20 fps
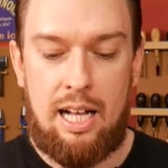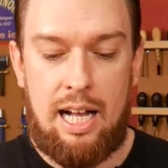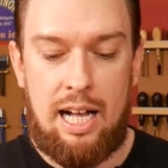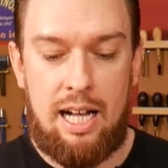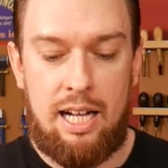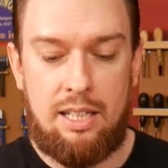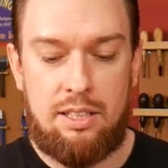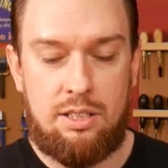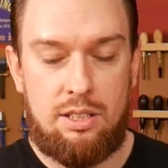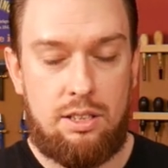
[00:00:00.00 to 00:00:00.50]

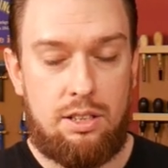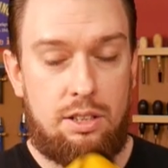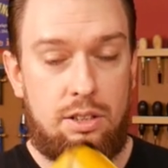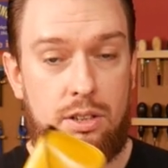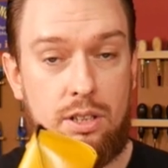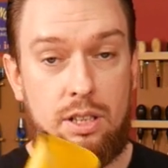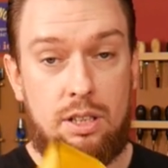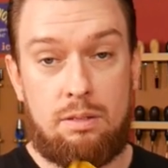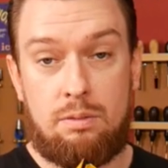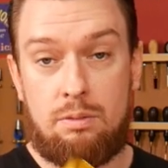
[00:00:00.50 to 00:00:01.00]
And
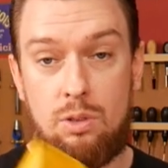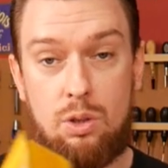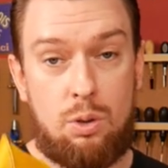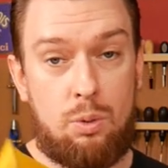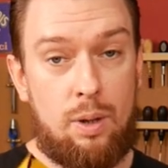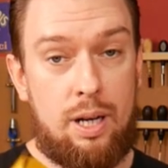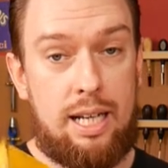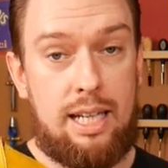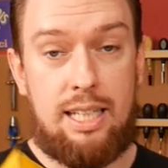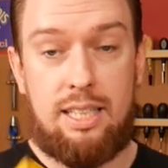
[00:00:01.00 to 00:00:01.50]
you can
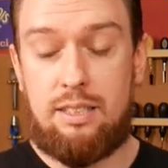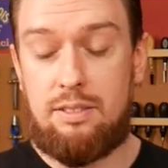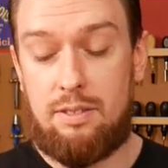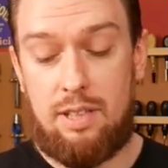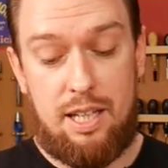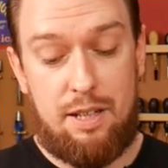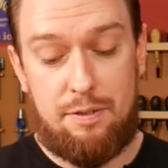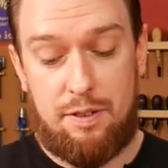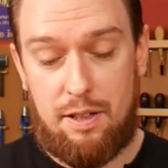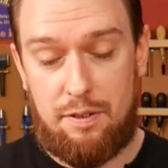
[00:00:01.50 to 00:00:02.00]
quite
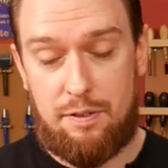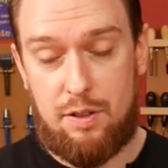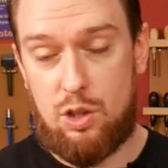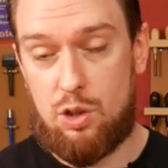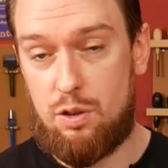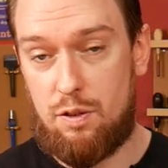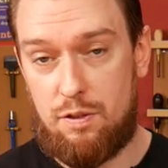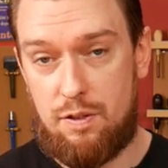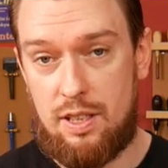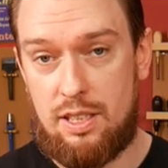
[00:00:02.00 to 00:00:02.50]
easily, even if
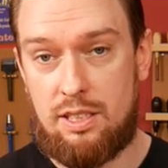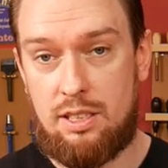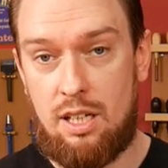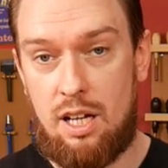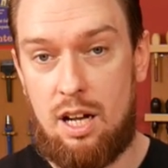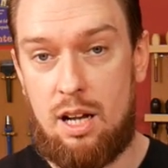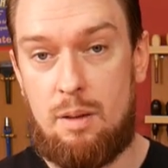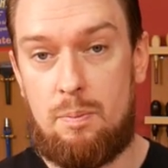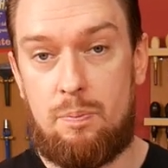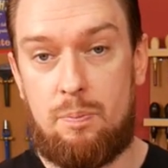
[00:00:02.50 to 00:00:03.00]
it's your first
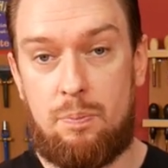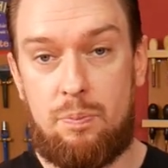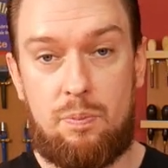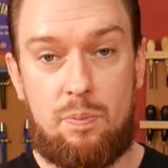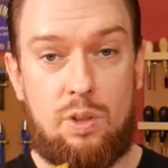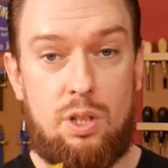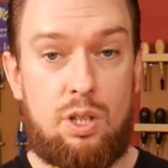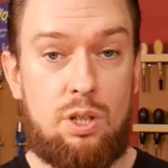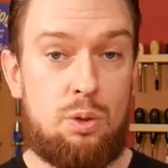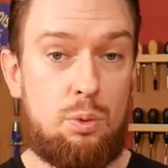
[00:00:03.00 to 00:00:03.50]
time,
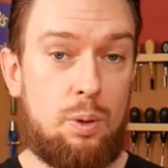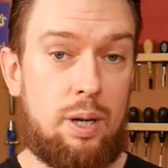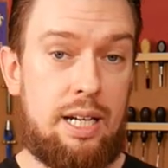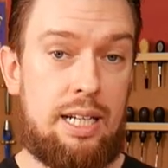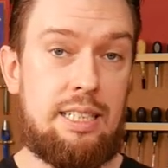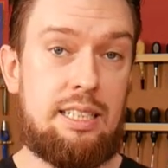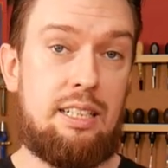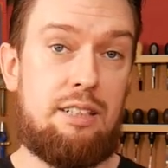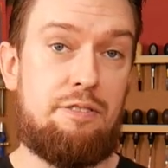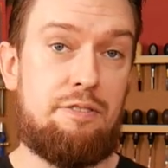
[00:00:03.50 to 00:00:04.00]
you can
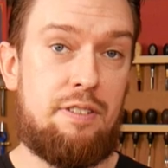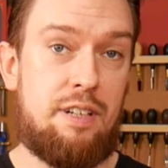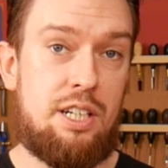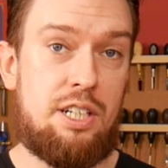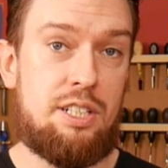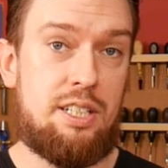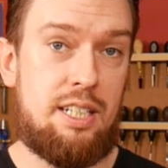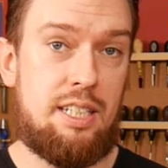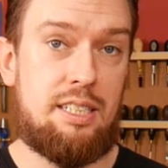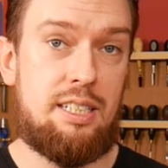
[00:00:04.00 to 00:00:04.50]
quite easily
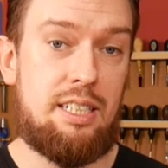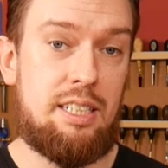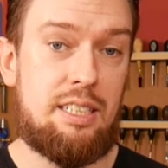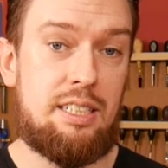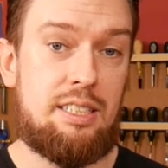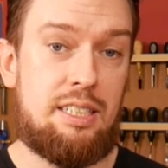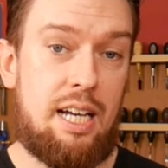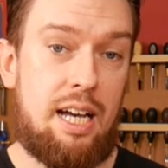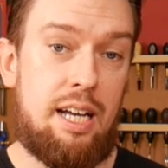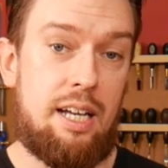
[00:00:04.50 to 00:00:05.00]
finish this in
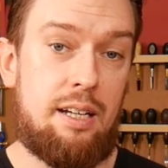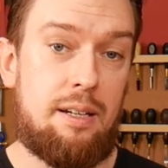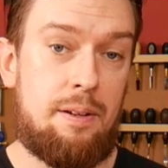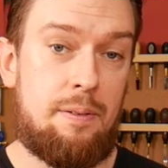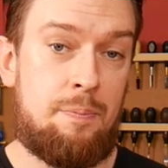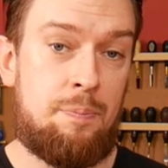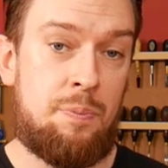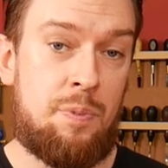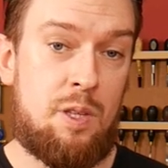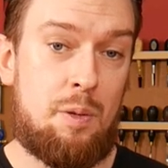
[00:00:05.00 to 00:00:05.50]
a day,
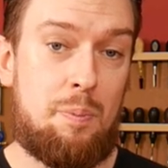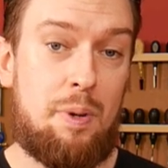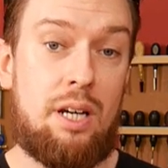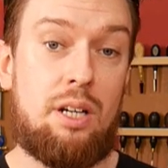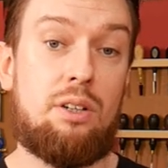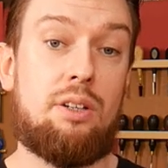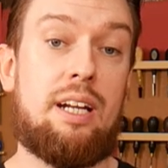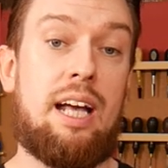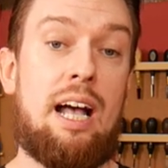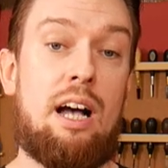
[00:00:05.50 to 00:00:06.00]

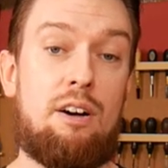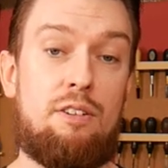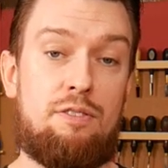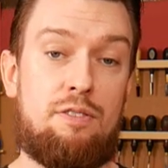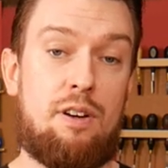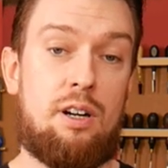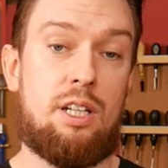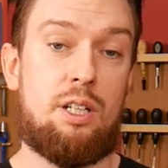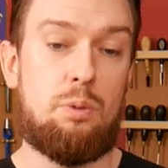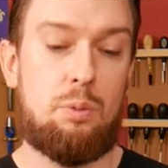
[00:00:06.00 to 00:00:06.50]
depending on how
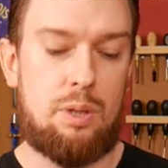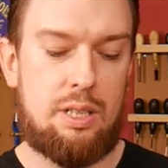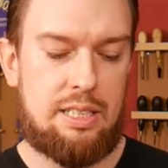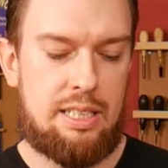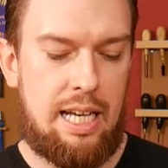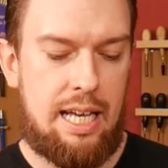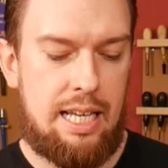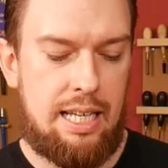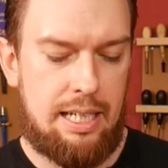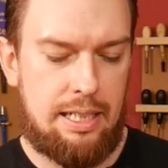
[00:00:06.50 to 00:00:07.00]
far you want
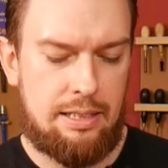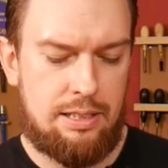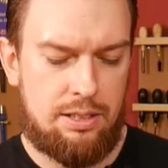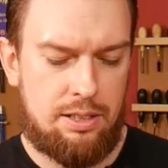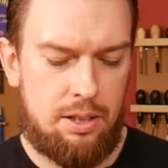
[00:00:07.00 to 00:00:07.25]
to take it.